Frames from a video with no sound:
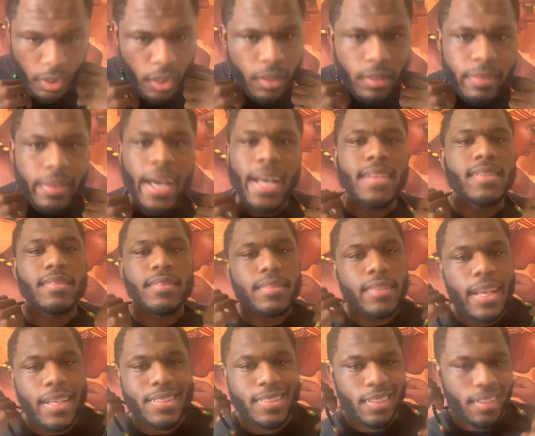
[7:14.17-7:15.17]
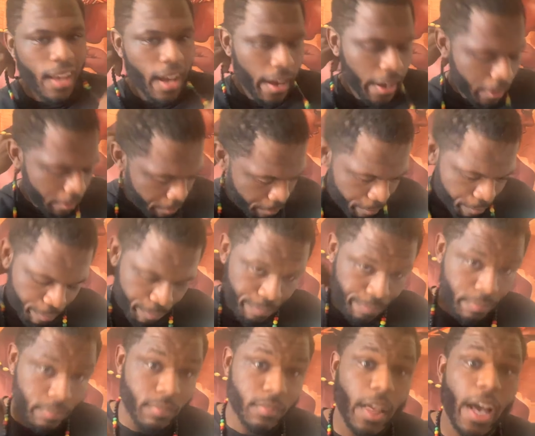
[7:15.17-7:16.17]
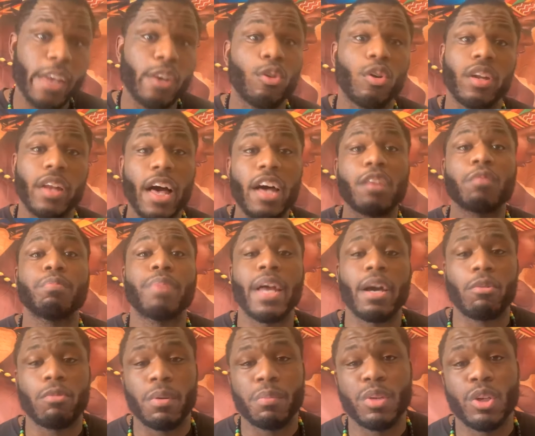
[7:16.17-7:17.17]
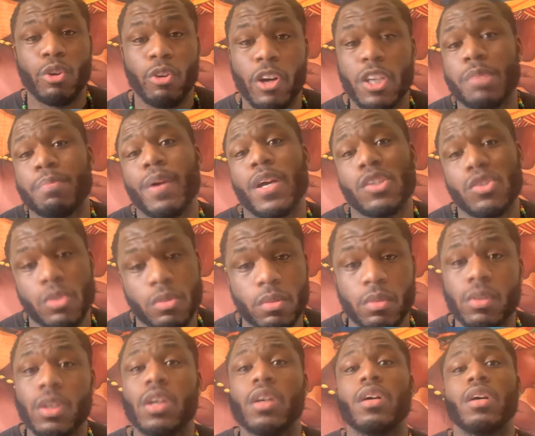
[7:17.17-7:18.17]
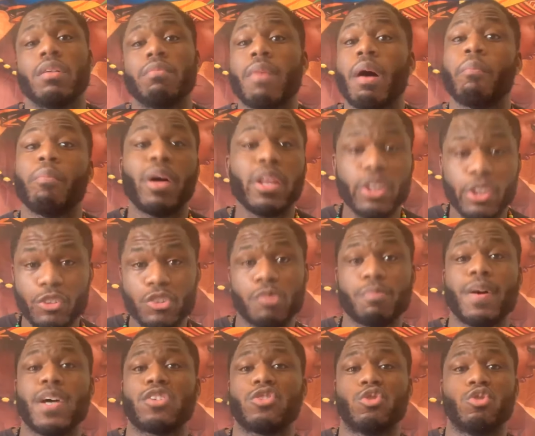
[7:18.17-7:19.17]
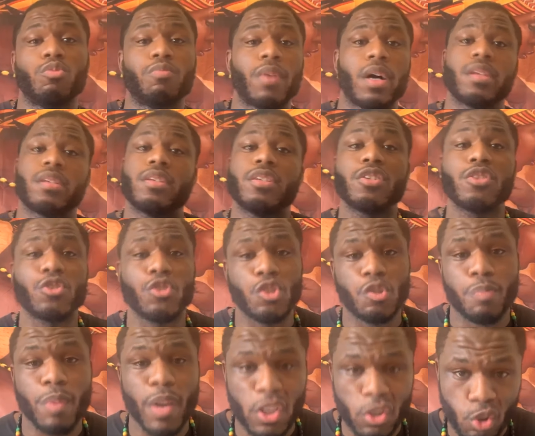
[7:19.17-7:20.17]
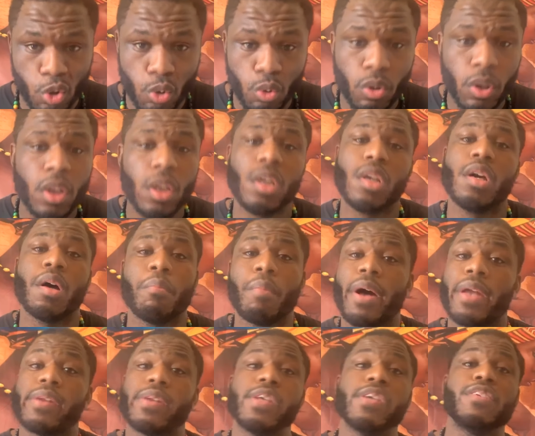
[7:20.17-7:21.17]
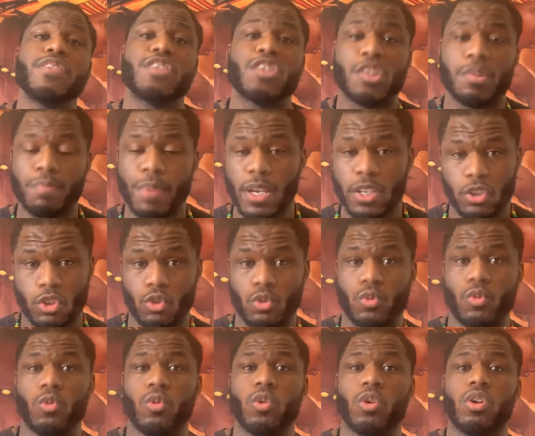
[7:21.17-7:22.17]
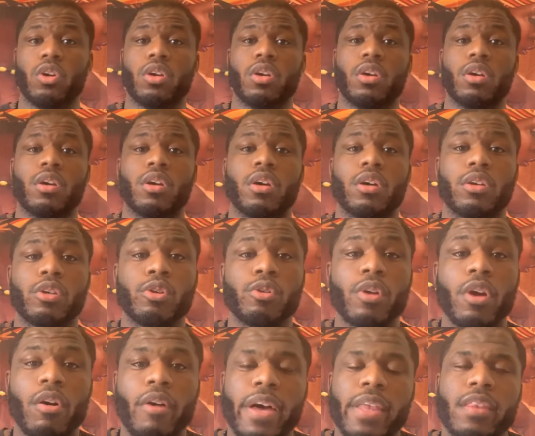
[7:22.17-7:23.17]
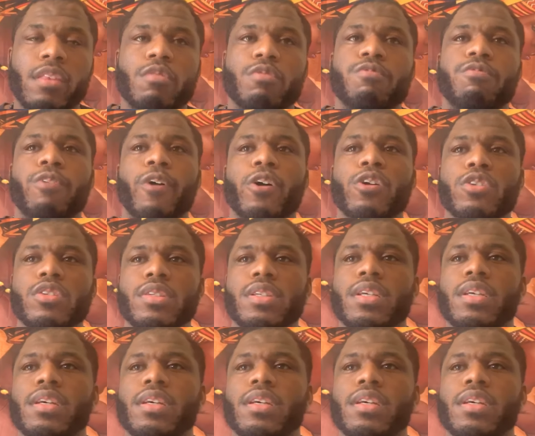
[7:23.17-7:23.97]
That's a lot. I know a lot of black women who are special. My mother's special. My sister's special. My niece is special. You know, and the first...